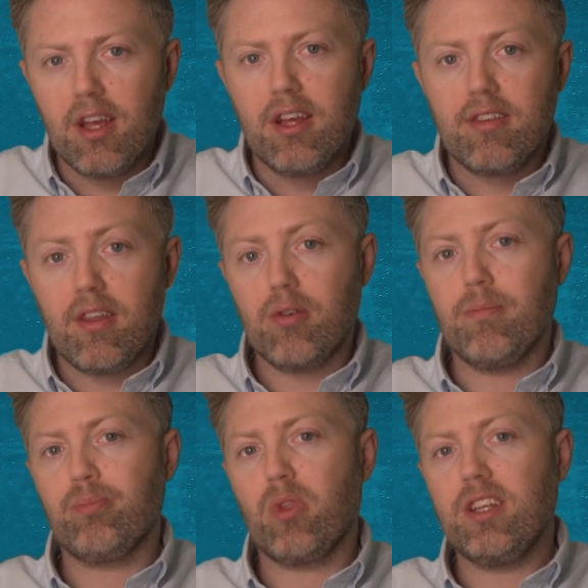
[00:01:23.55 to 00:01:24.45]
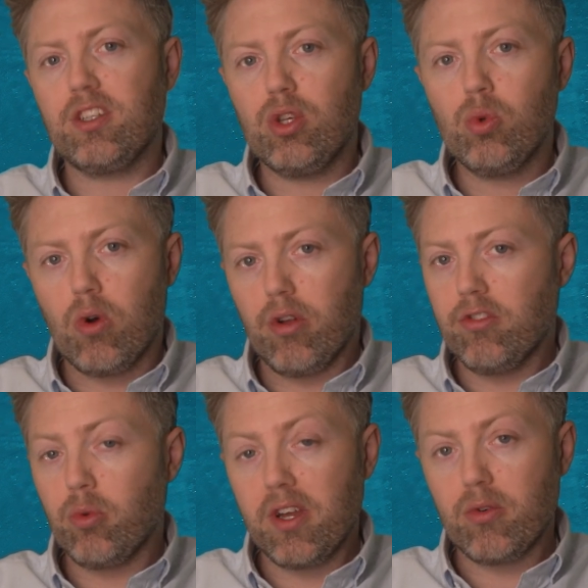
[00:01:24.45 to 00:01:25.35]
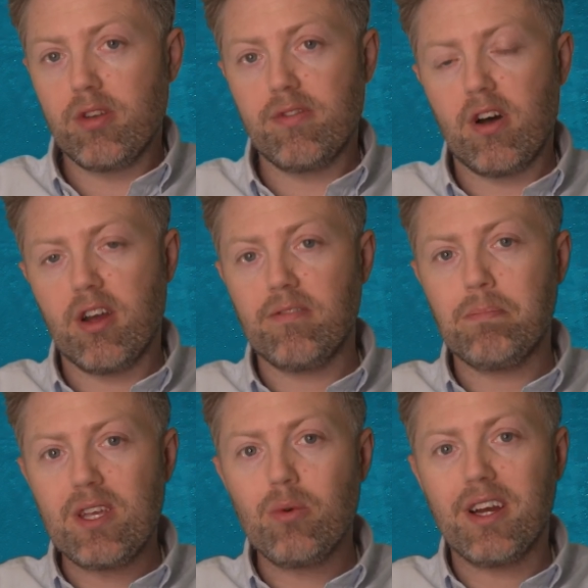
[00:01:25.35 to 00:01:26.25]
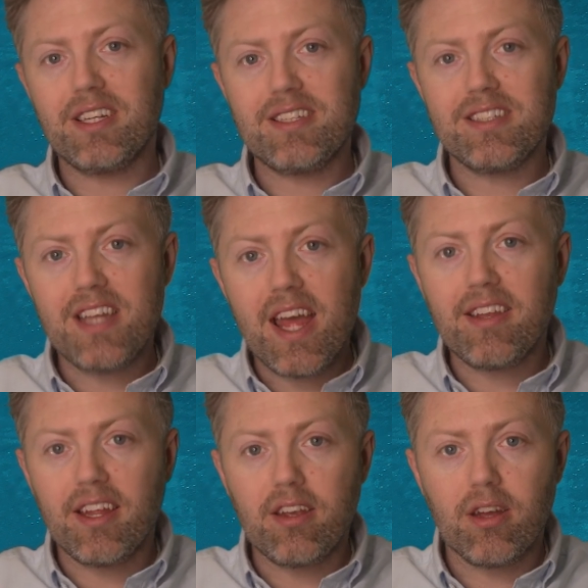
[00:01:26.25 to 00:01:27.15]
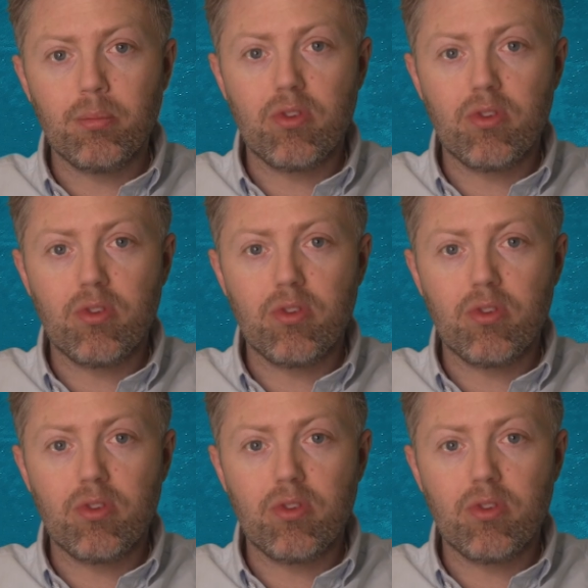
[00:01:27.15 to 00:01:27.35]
So in Q1 2025, BYD's net income